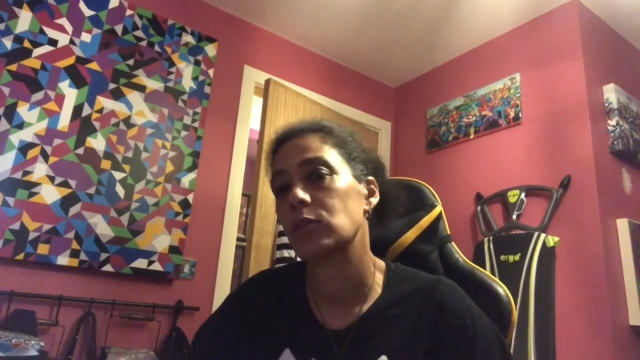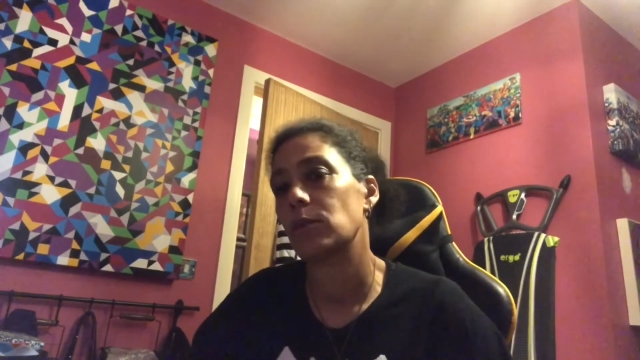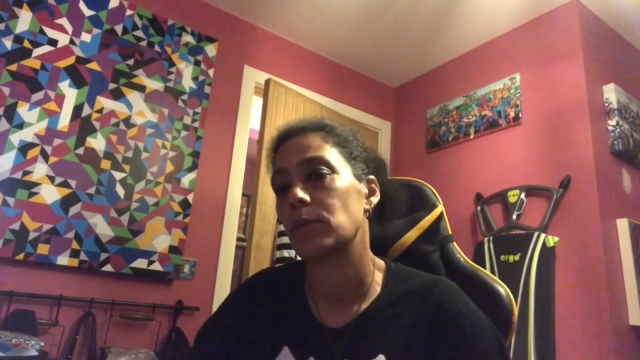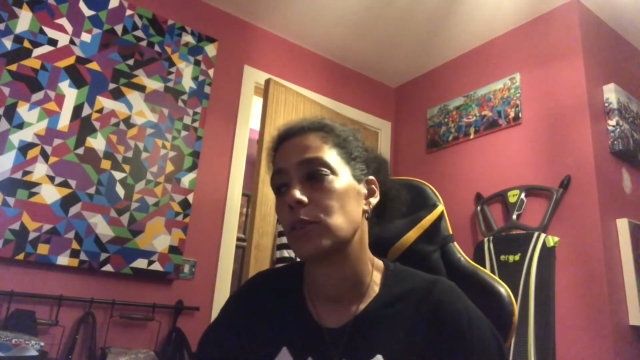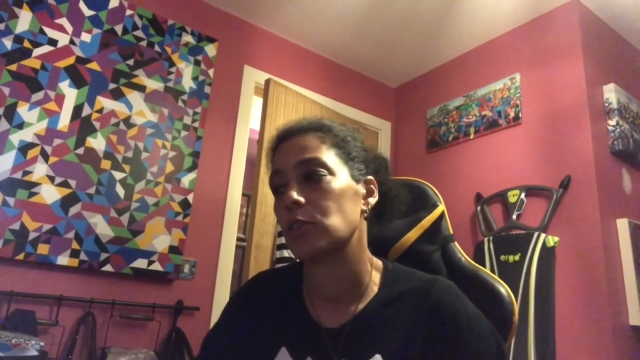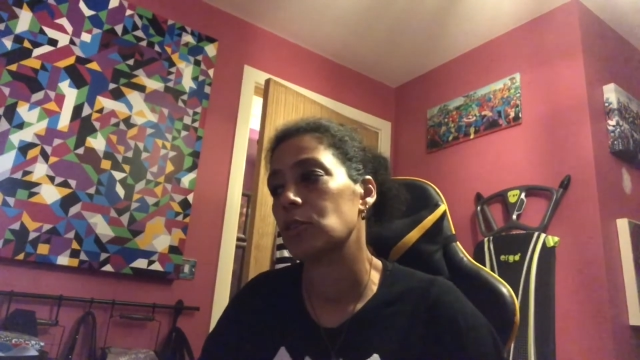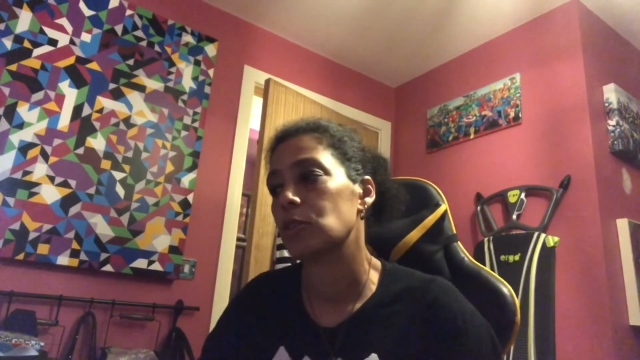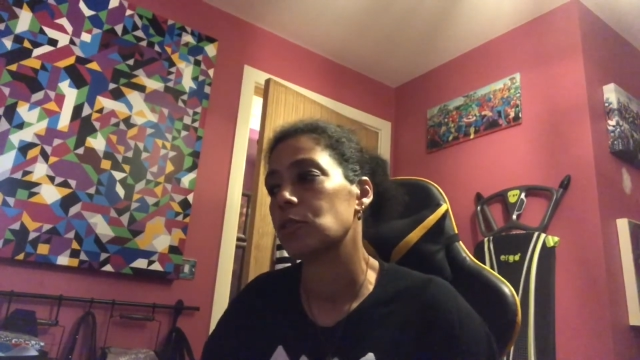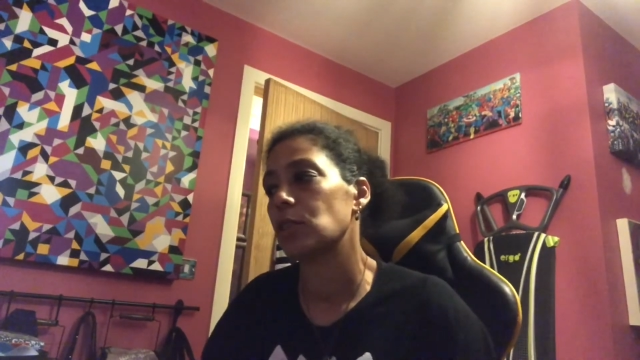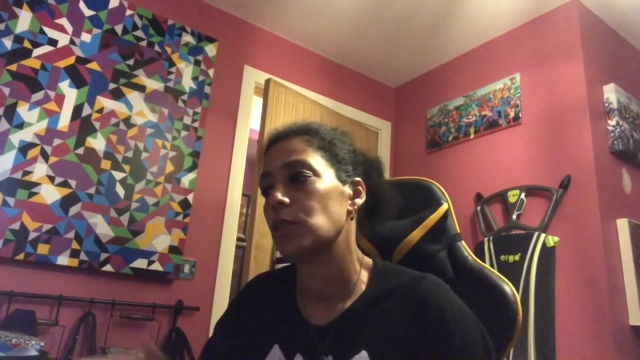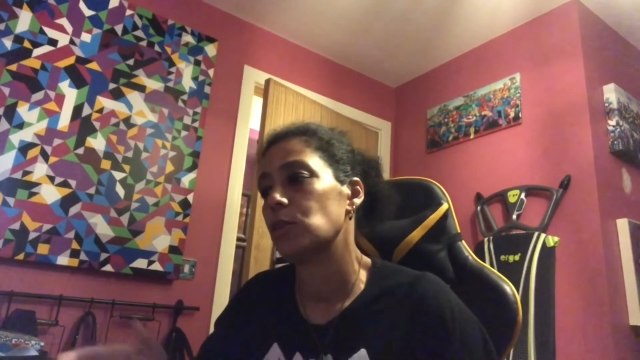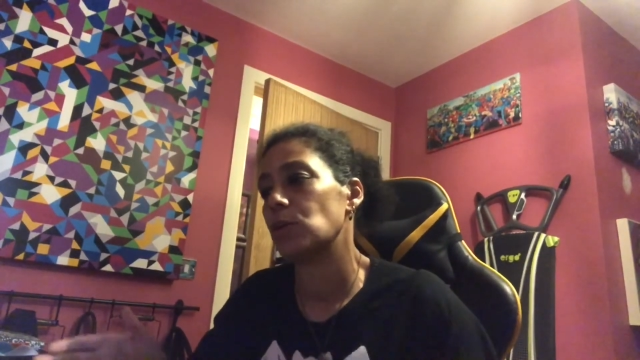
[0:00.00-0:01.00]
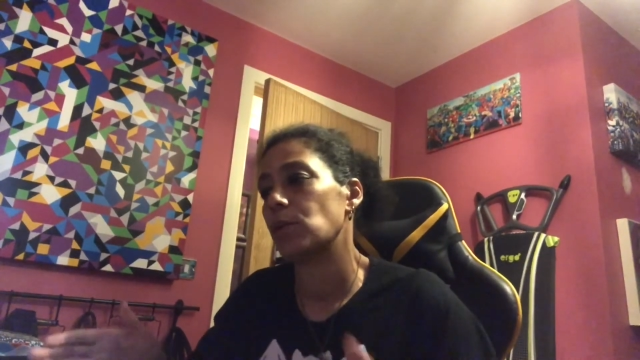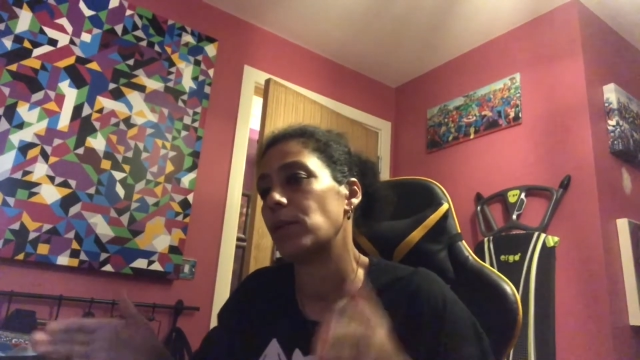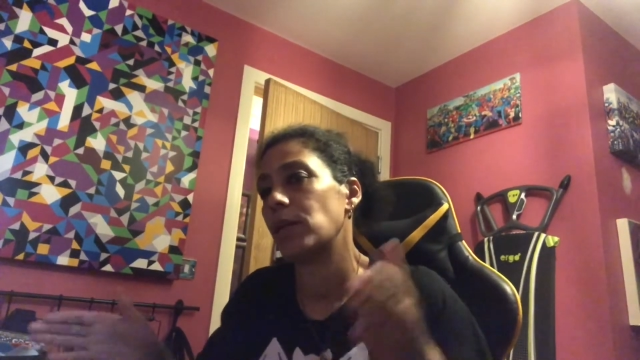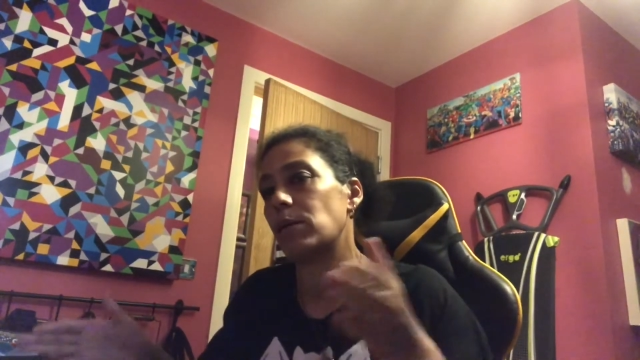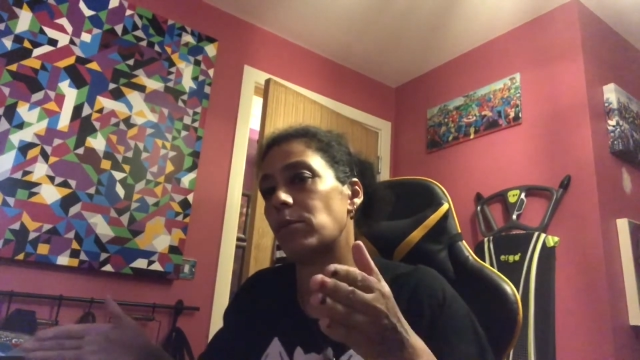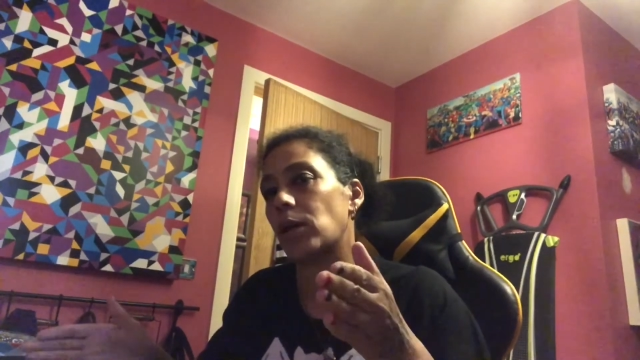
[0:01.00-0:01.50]
So I'm going to try and do a
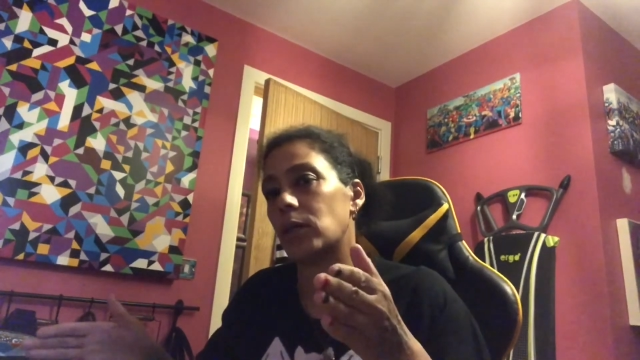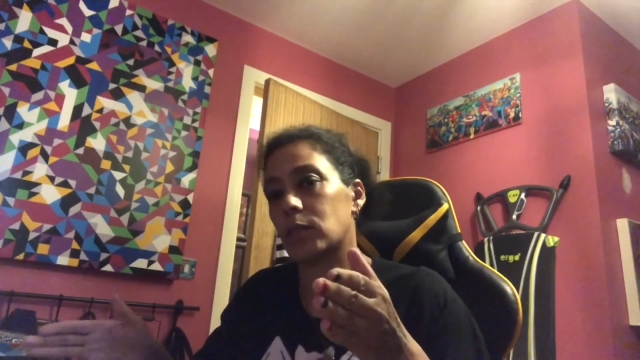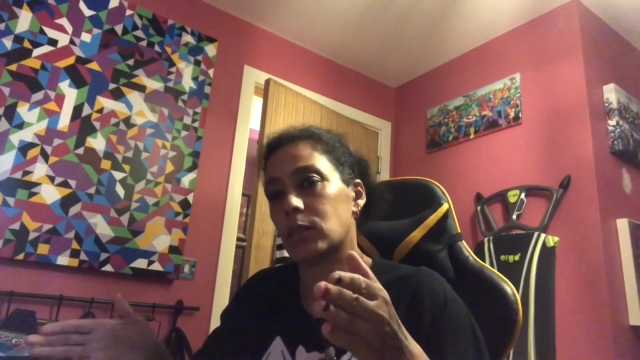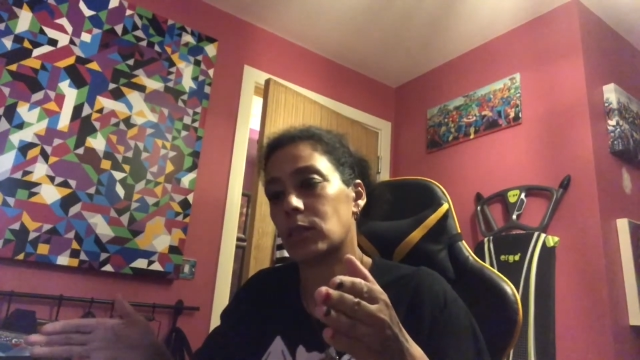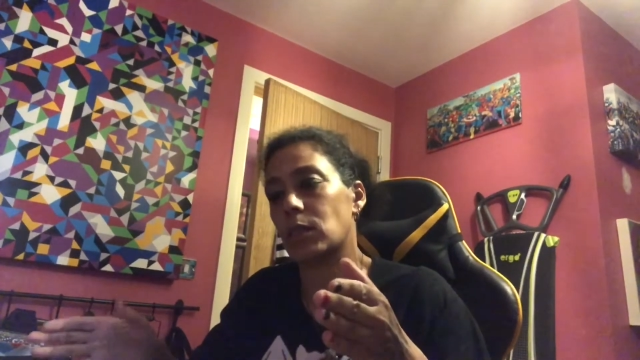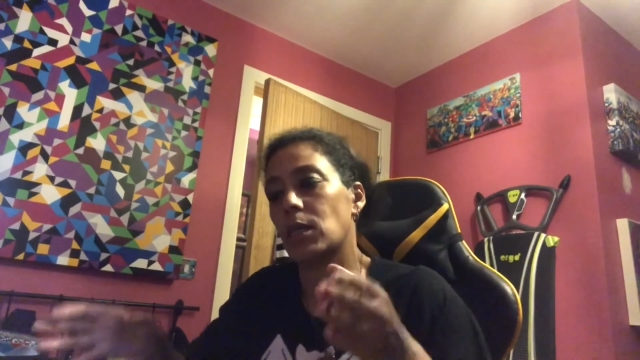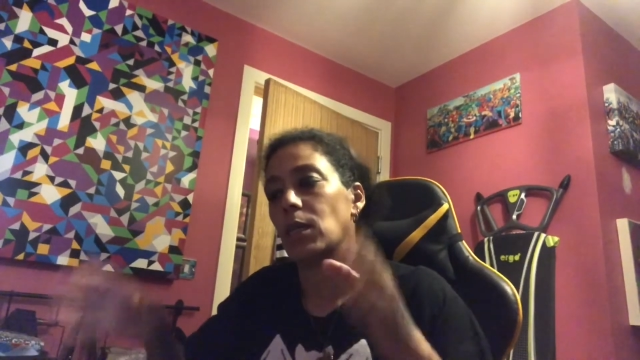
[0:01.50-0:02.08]
bigger box